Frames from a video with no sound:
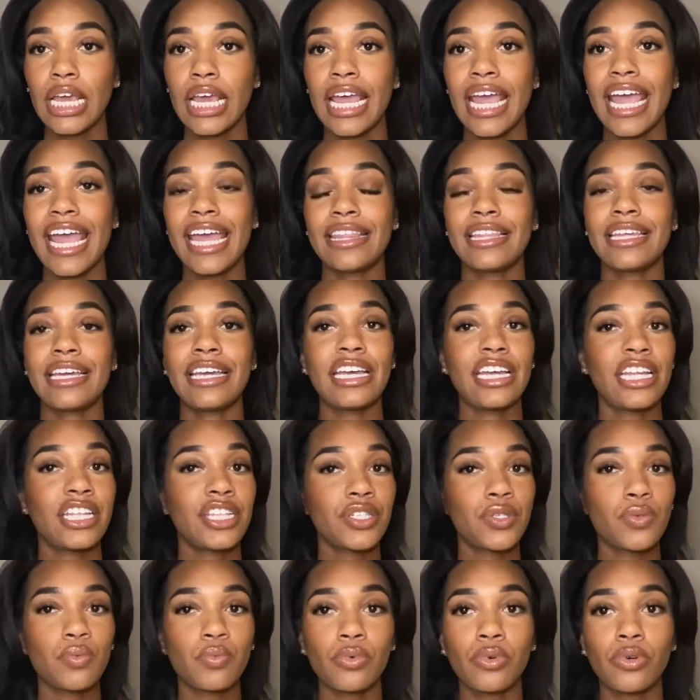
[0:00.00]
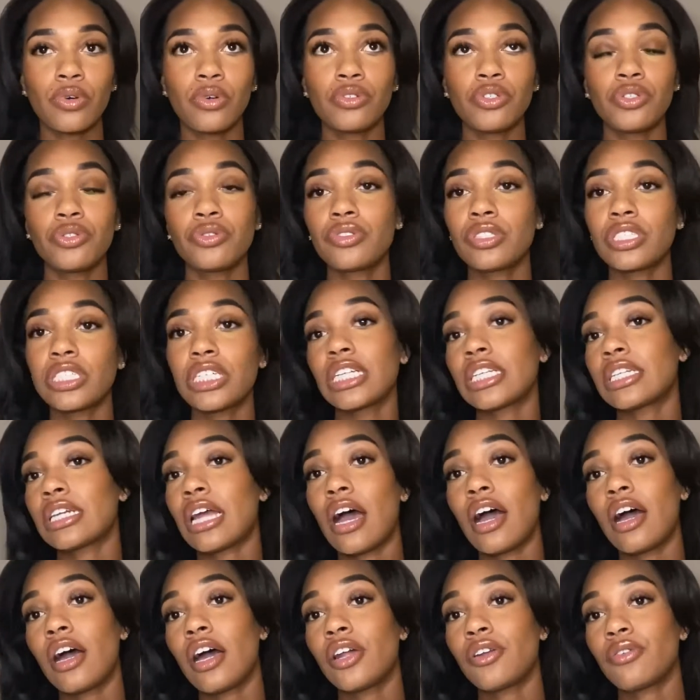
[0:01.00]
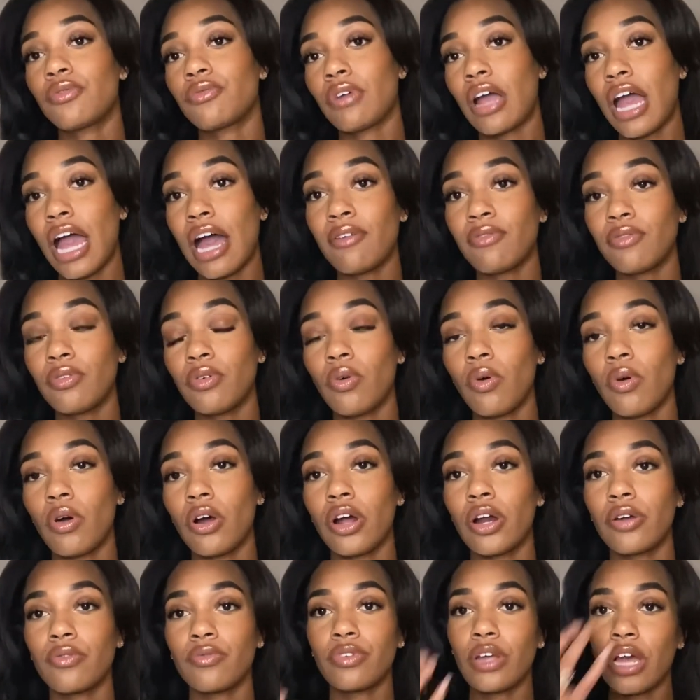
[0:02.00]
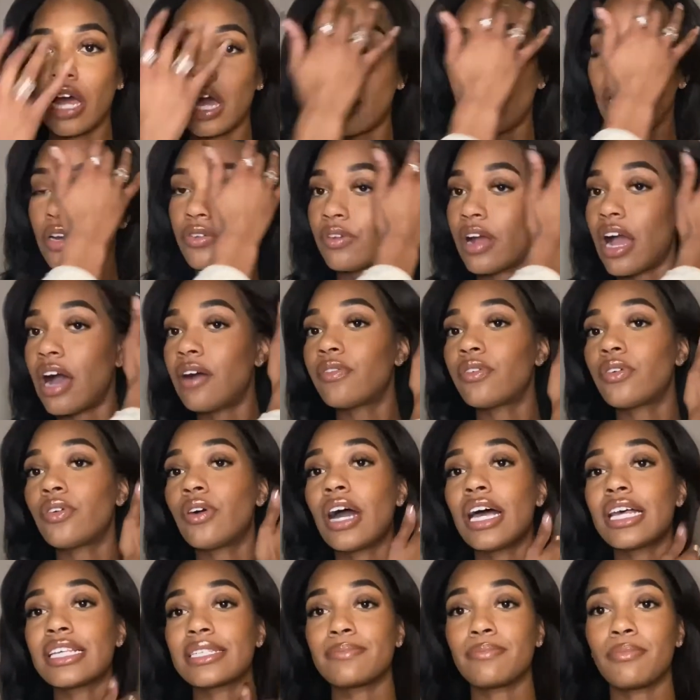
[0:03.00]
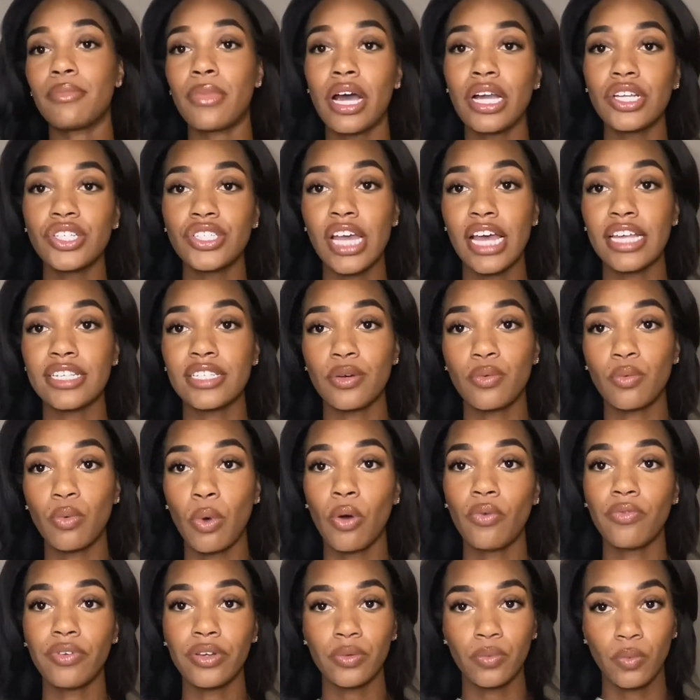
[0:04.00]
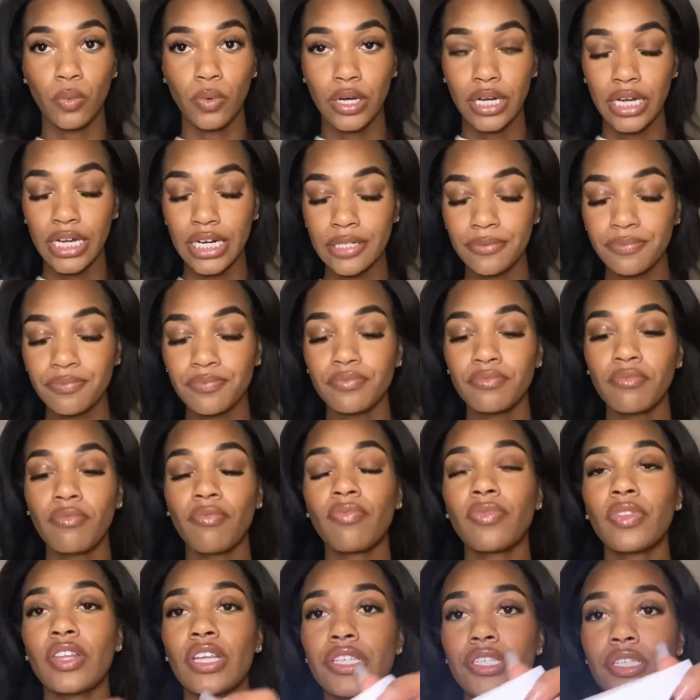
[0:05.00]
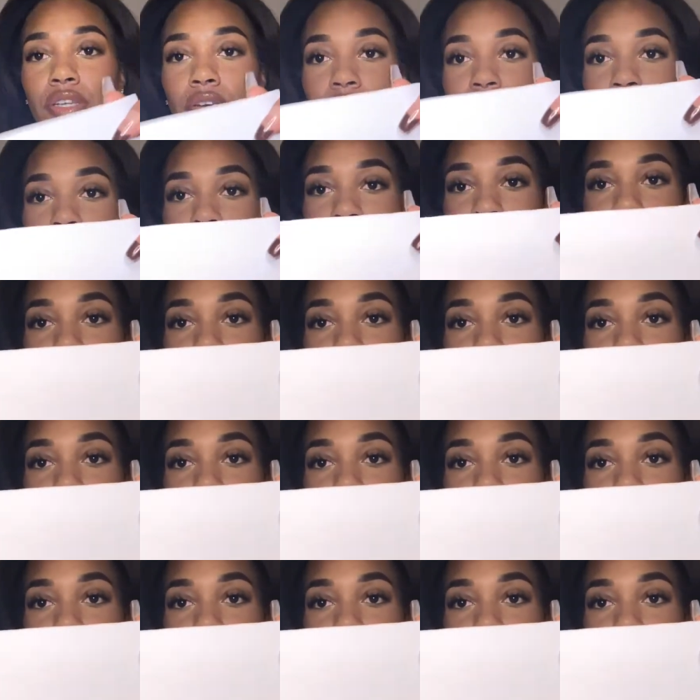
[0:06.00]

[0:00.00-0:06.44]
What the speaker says: and the ends will usually not unravel or unravel as much as a woven would. So this is a